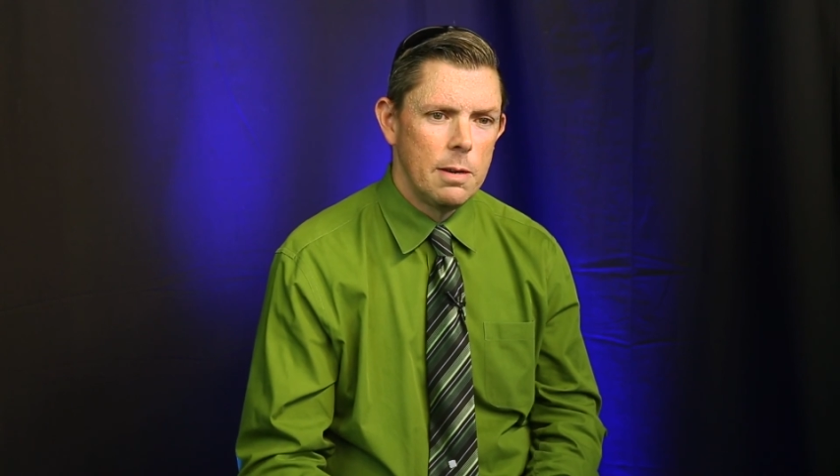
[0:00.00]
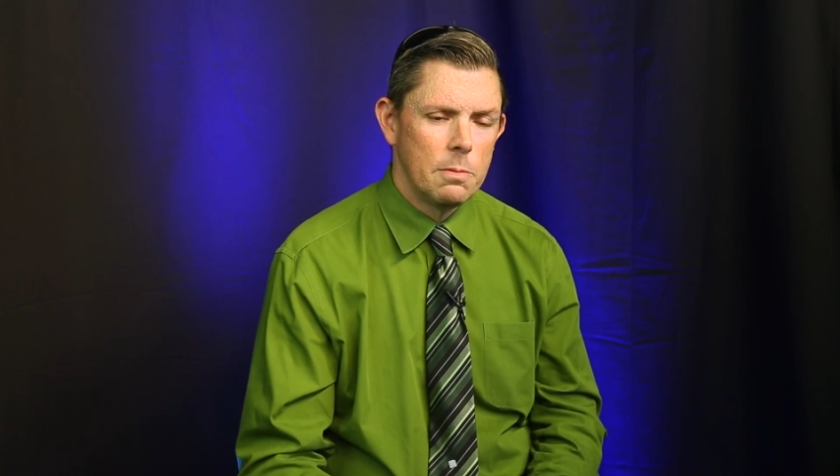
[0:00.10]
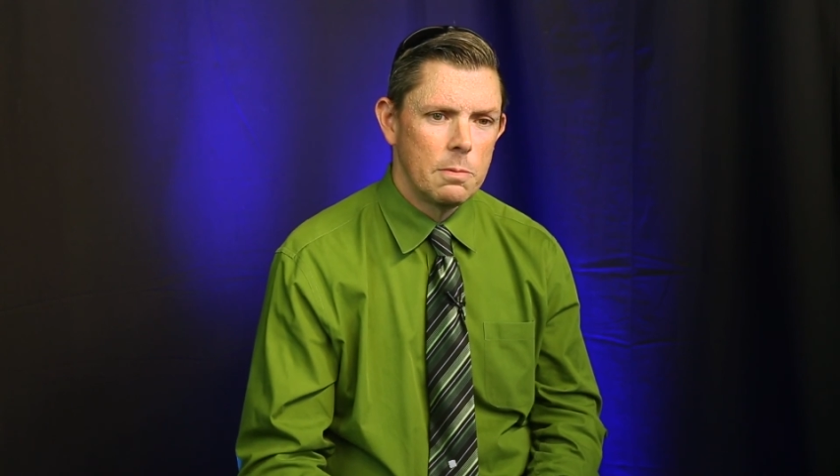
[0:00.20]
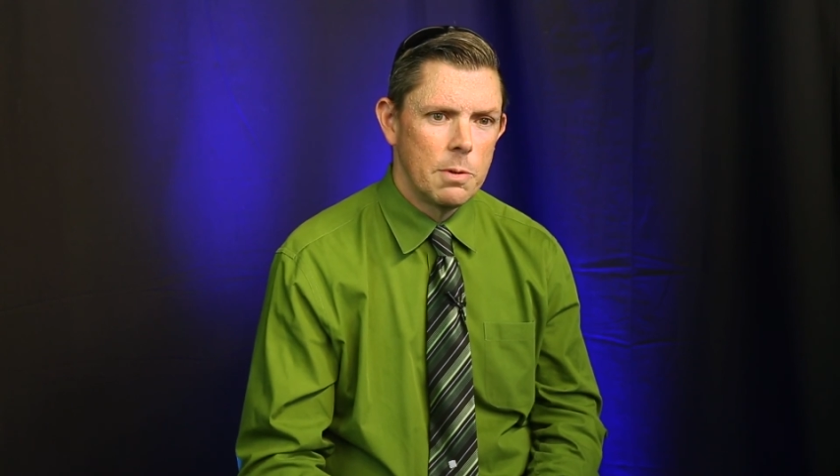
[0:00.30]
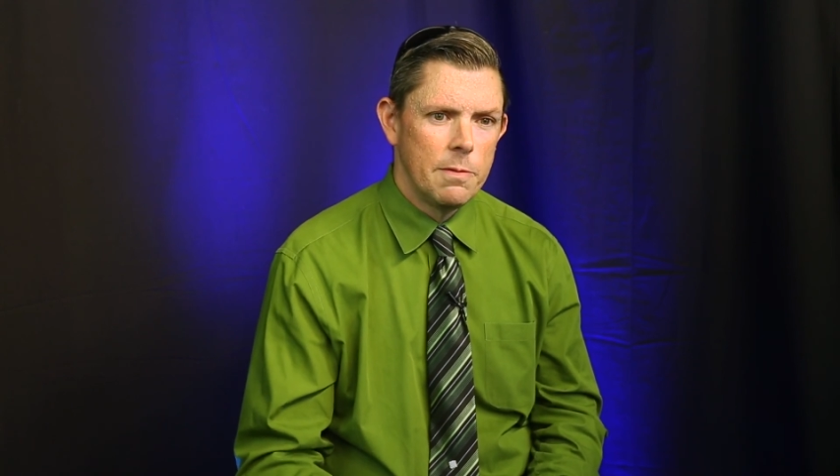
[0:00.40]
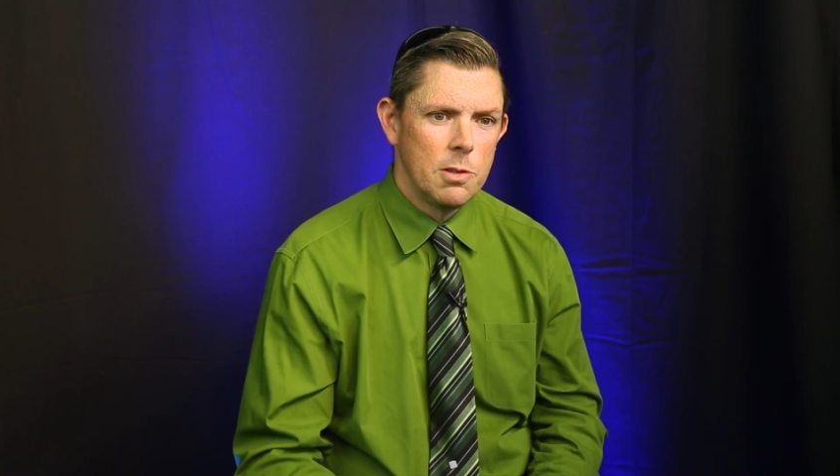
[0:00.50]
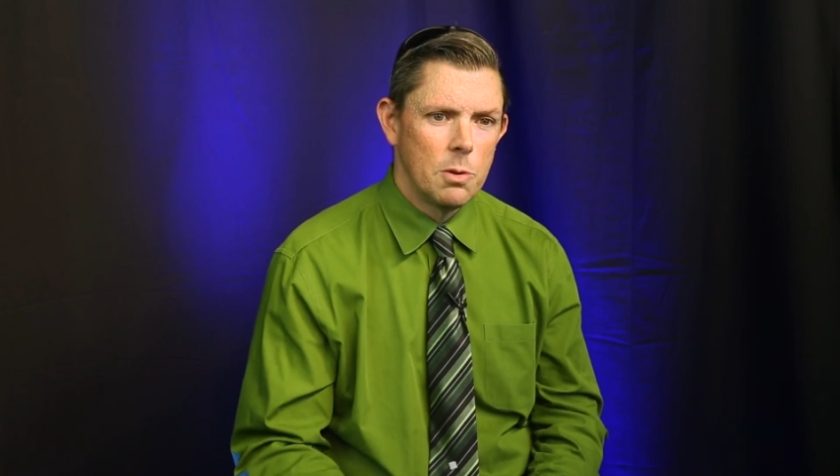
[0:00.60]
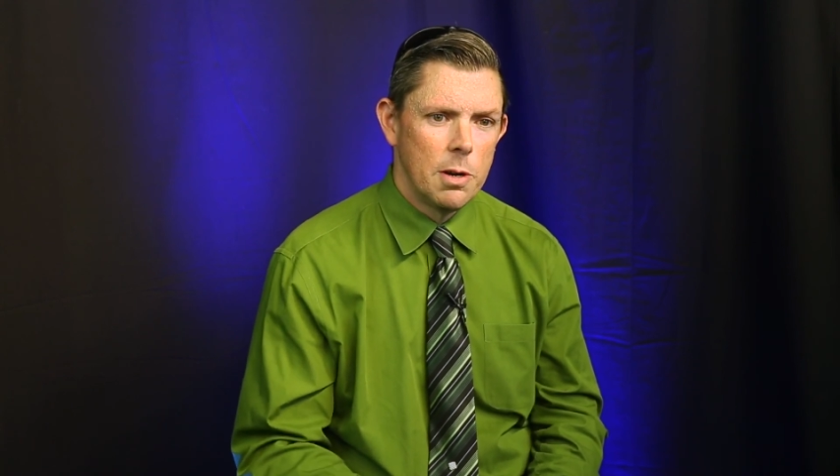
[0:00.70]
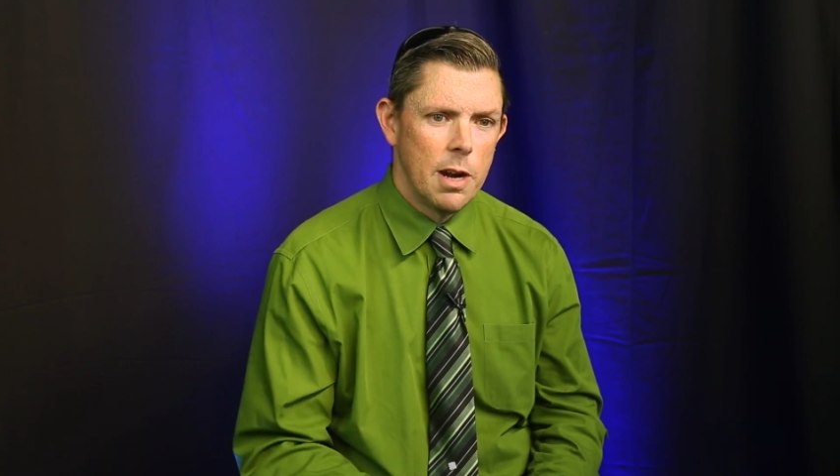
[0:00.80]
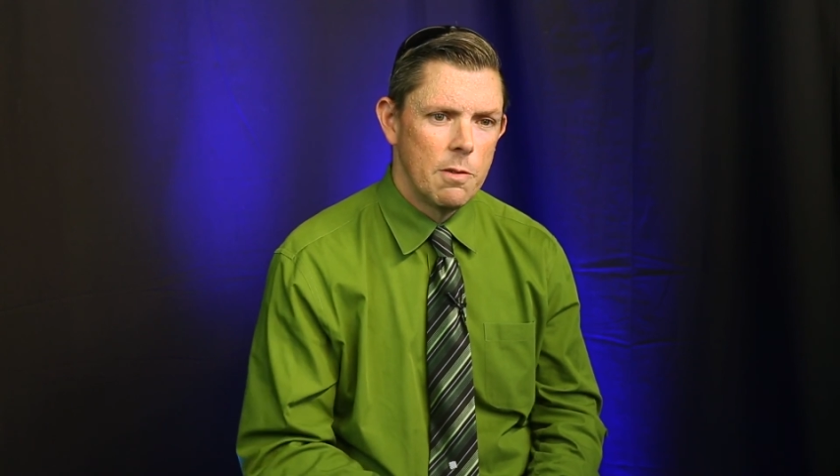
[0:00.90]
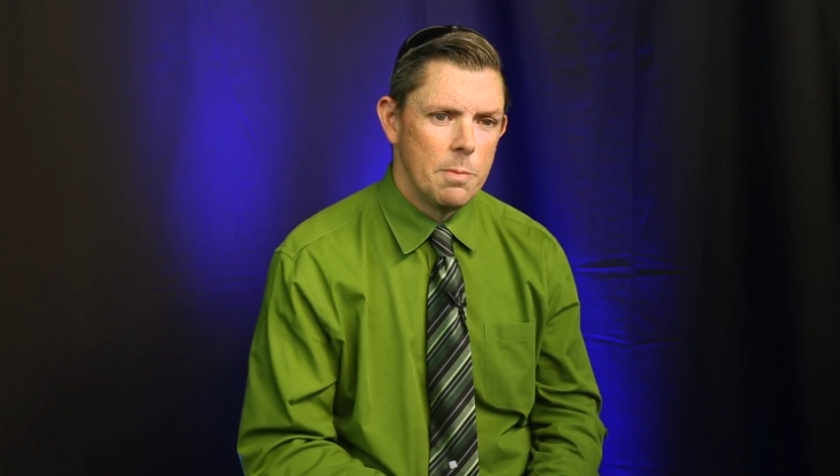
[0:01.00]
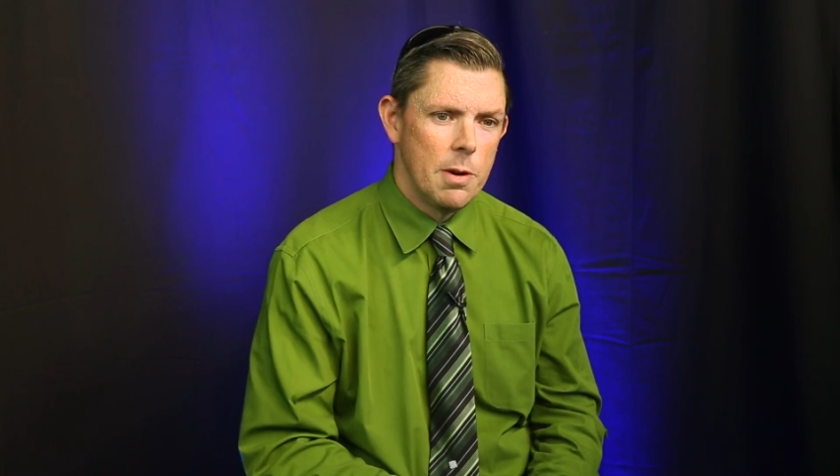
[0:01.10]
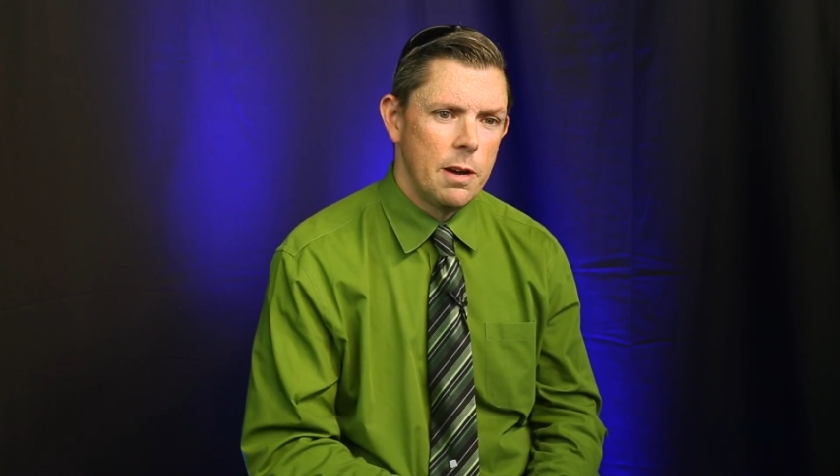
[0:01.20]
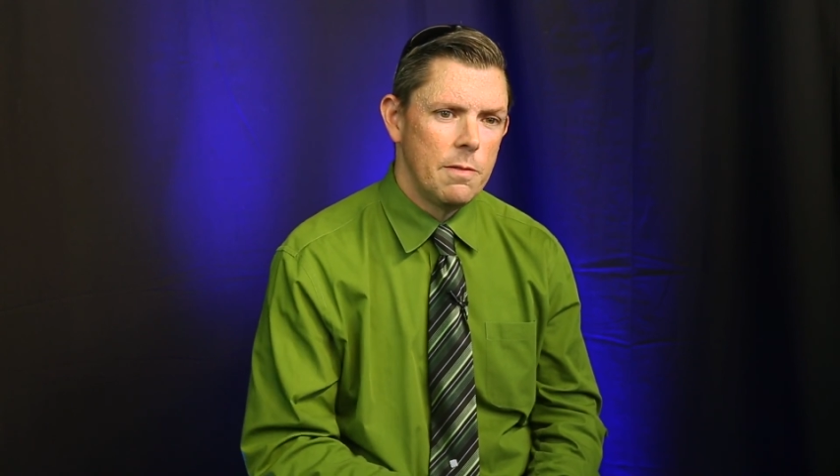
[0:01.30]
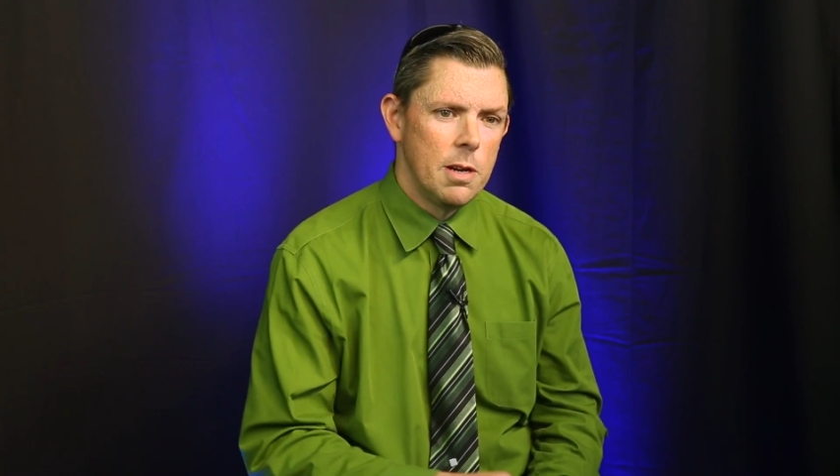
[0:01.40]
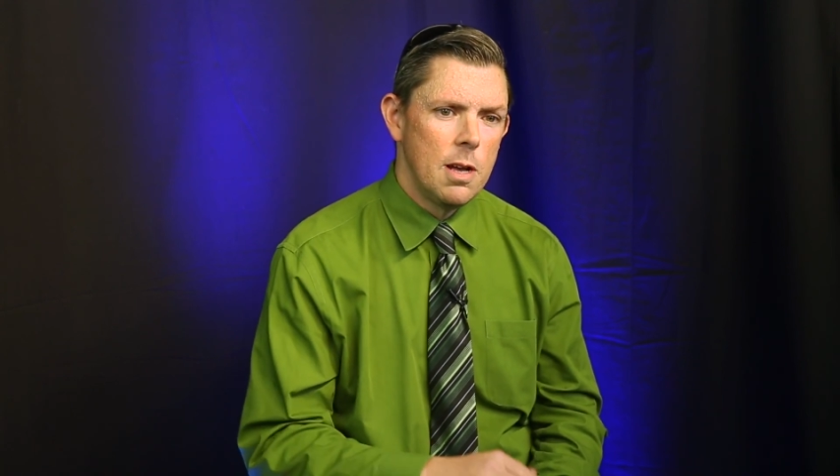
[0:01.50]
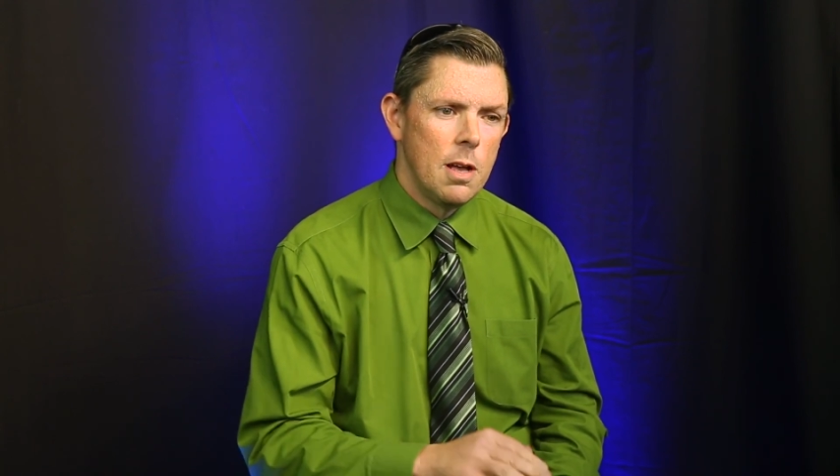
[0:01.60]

and we've enjoyed every bit of it